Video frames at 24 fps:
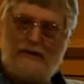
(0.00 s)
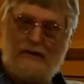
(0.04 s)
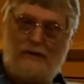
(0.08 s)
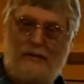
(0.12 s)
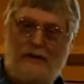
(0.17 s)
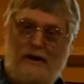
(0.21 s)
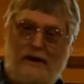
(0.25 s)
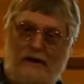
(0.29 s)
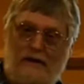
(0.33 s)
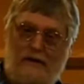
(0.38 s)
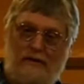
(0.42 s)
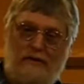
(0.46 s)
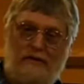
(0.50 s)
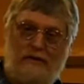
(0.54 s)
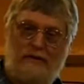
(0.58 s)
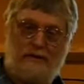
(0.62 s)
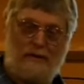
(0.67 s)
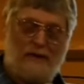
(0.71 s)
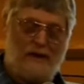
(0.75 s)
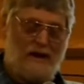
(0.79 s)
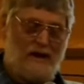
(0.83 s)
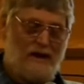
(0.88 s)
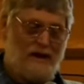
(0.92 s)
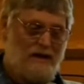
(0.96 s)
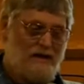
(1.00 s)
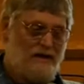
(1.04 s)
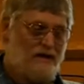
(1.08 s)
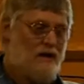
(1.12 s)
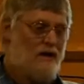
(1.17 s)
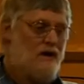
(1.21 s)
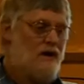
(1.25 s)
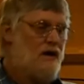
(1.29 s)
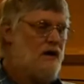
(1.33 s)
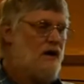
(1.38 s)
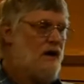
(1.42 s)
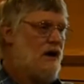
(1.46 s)
were being drained.
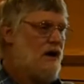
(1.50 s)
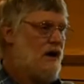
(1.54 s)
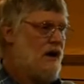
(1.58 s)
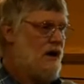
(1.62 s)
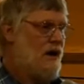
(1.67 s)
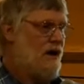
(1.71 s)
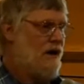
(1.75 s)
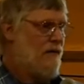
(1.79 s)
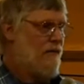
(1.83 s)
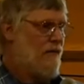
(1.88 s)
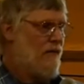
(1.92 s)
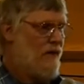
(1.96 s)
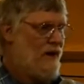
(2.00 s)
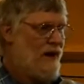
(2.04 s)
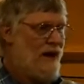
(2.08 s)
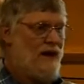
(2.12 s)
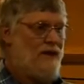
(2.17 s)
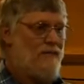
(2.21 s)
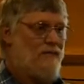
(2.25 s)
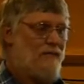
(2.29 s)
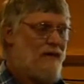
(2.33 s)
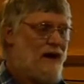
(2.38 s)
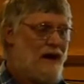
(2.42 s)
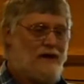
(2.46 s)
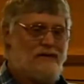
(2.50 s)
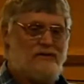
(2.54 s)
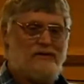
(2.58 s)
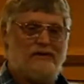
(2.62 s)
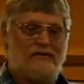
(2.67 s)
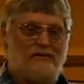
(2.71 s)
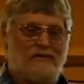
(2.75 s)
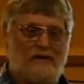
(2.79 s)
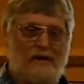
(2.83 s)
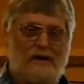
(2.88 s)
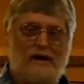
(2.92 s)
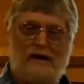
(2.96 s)
Um, we had
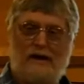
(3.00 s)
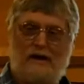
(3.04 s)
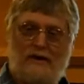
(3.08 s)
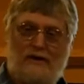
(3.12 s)
massive flooding,